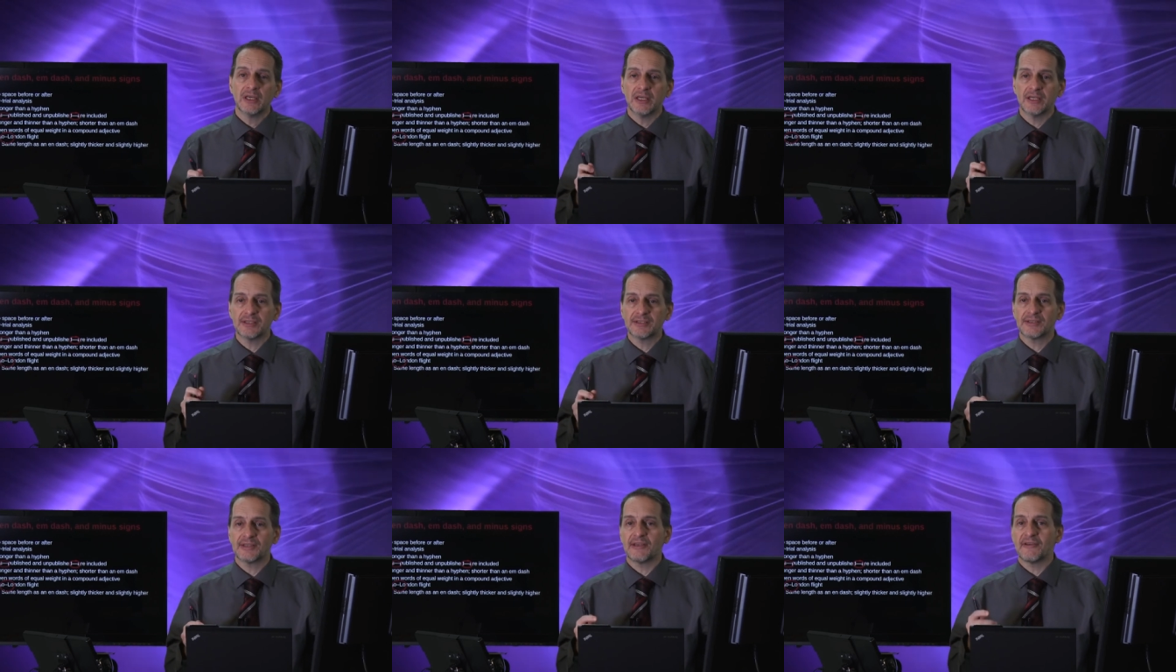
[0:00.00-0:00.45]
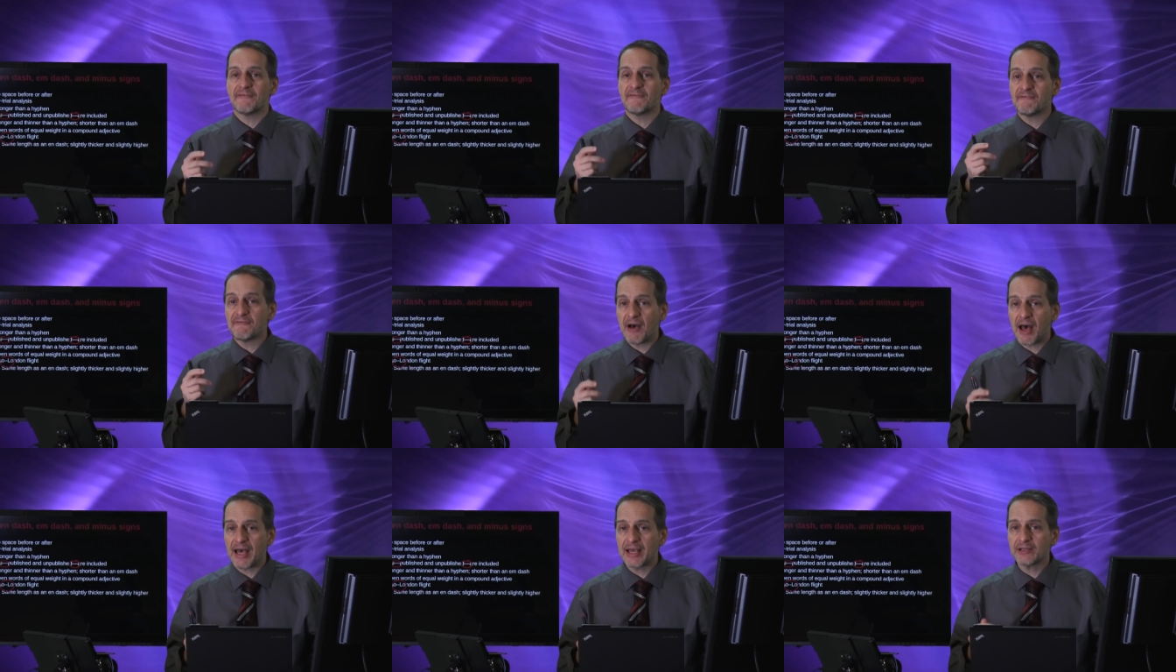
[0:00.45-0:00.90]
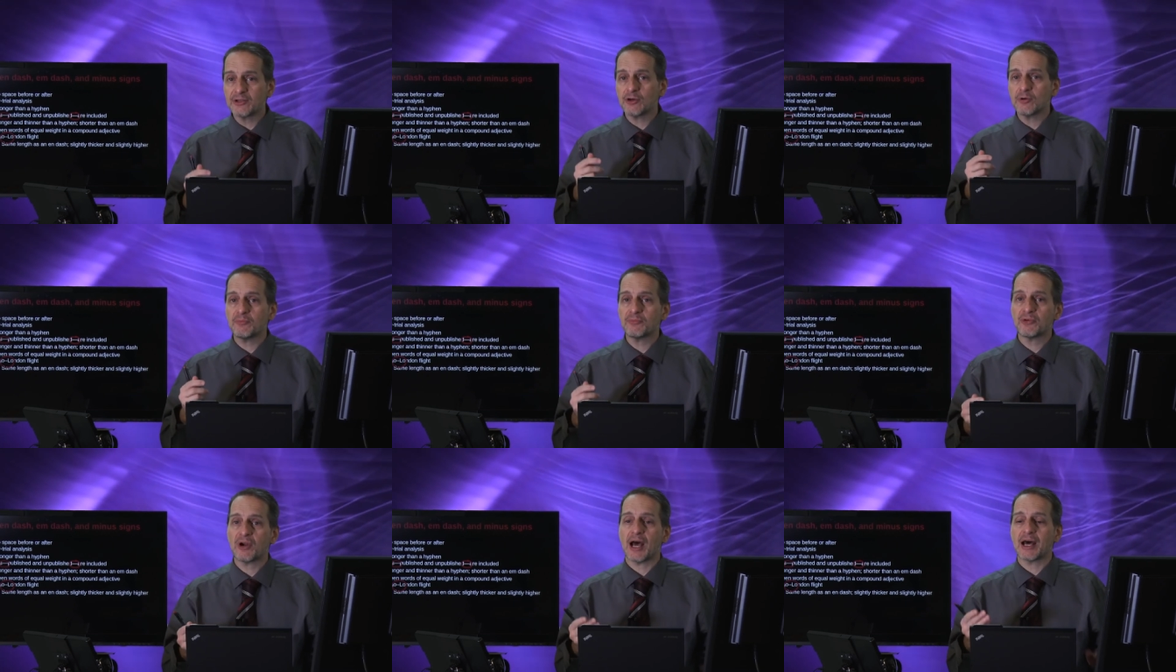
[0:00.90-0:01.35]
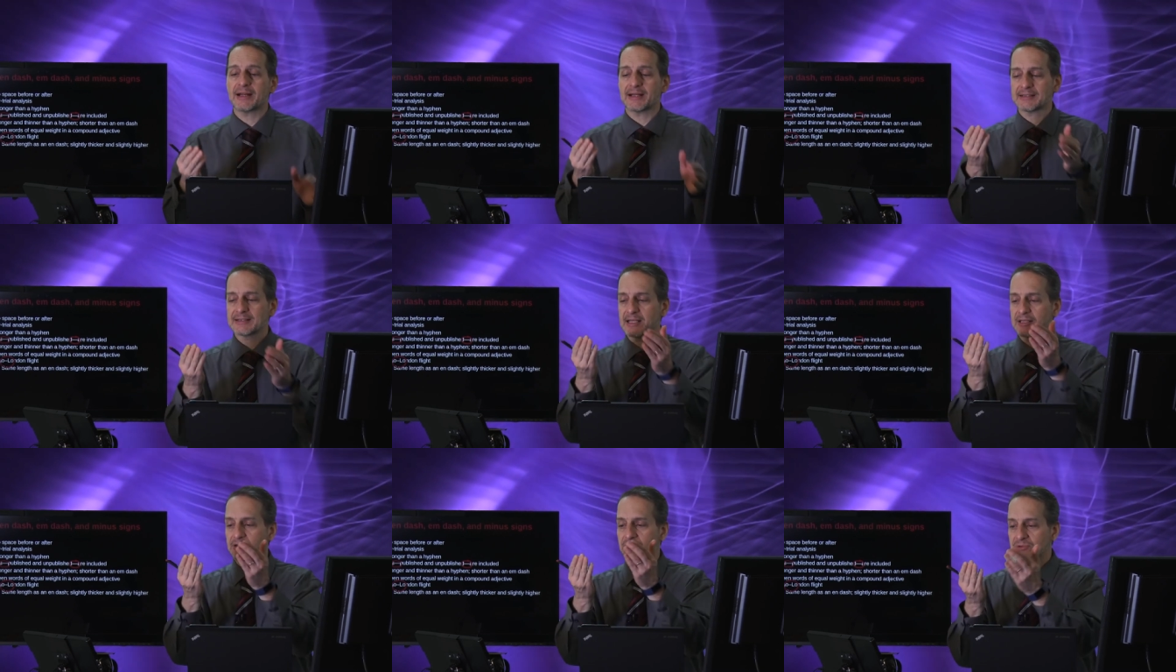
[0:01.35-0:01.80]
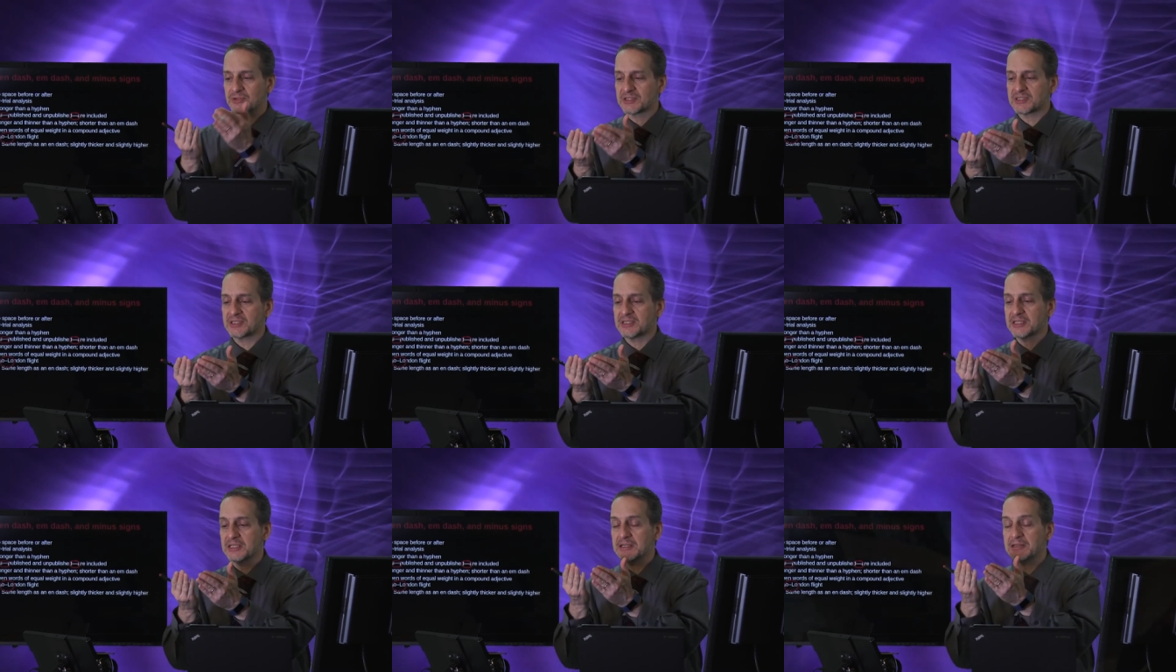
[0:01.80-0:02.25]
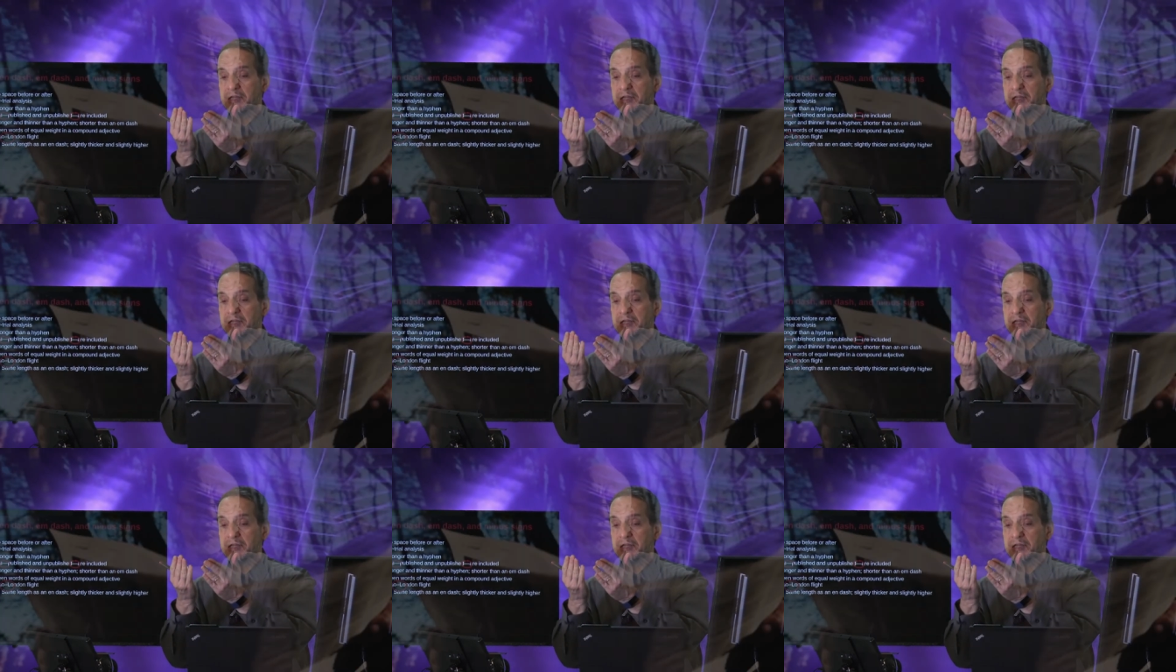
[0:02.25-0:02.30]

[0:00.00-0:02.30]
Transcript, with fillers: is the final product that you see